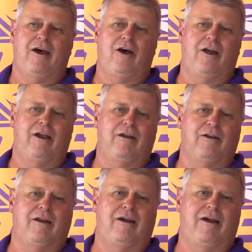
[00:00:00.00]

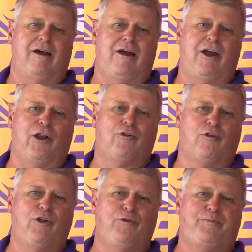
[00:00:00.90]
Our
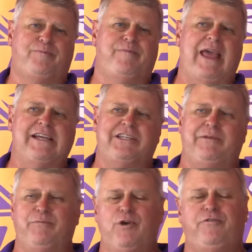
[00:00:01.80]
group, as
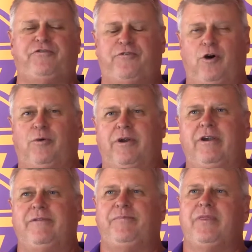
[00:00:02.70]
it moves
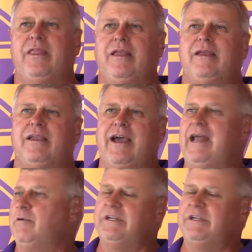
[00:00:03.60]
forward, kind of